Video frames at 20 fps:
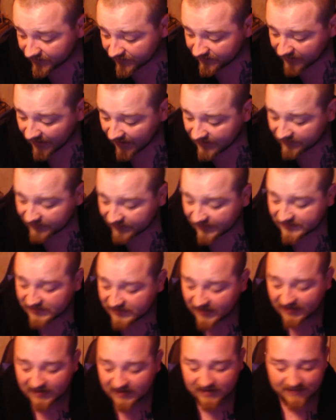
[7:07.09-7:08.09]
kind of tastes
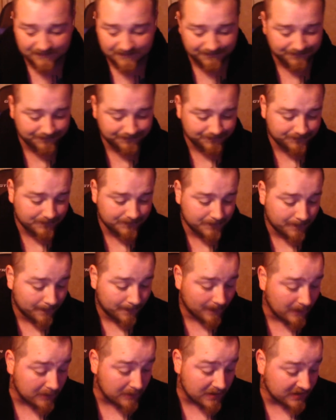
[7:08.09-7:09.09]
like a...
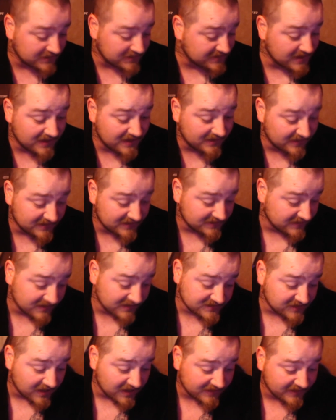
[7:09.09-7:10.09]
I'm not going to say it
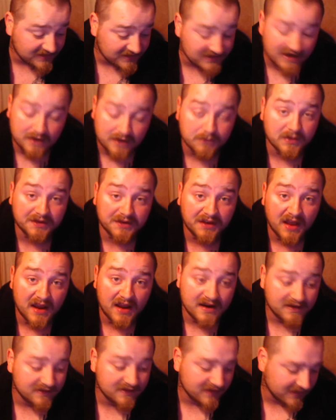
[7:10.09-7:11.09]
does not taste like a Bud
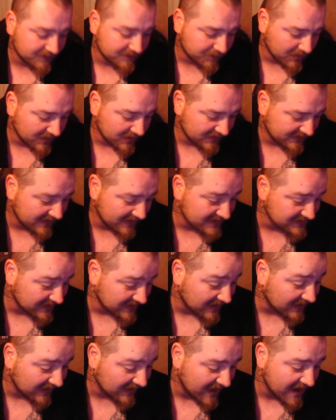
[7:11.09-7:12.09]
Light. But it tastes
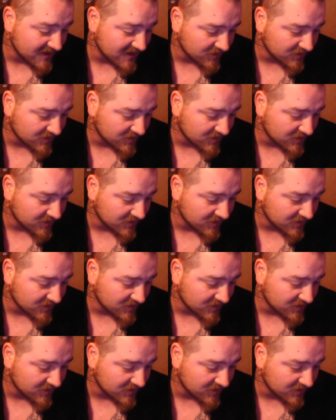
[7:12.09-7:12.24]
like a lighter